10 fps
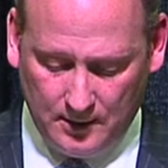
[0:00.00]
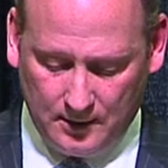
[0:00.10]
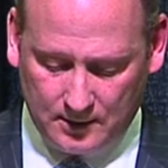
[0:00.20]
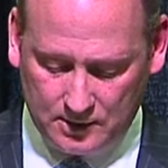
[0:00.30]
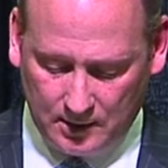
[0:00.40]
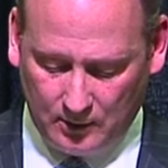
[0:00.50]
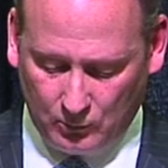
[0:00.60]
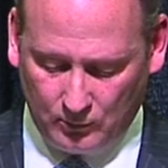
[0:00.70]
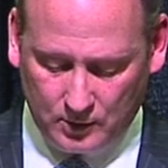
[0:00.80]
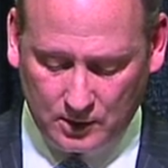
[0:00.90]

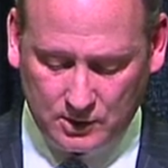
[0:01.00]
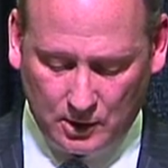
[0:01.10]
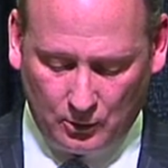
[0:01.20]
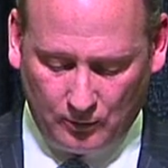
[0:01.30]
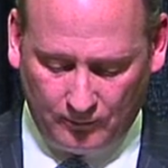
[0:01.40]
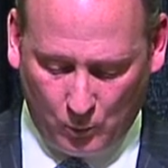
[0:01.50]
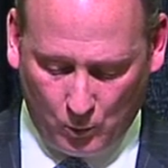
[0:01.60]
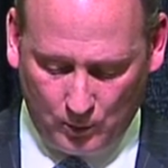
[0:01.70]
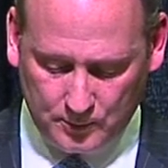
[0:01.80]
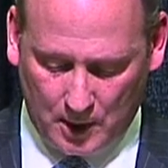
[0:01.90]
consider
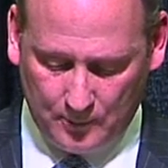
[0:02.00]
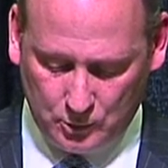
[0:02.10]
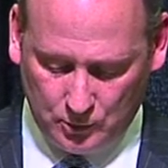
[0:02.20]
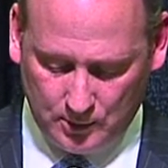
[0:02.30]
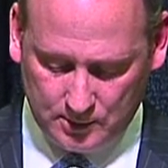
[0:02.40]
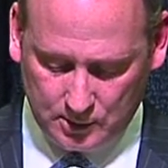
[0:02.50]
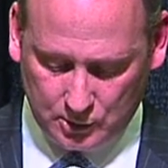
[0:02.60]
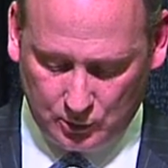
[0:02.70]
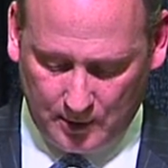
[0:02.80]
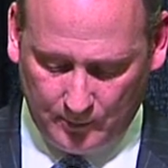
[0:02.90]
reforms, opportunities to
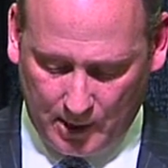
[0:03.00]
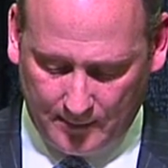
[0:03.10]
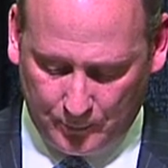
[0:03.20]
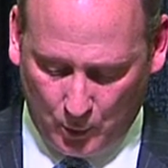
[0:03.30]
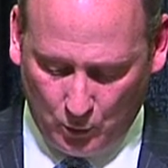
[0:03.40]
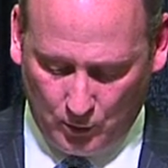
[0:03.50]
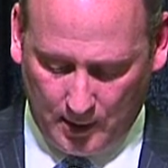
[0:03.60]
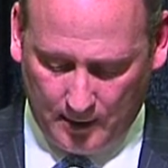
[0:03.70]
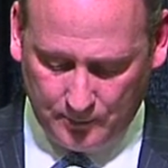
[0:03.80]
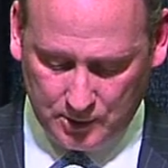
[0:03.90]
streamline
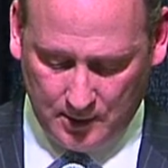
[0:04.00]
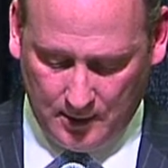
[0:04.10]
programs,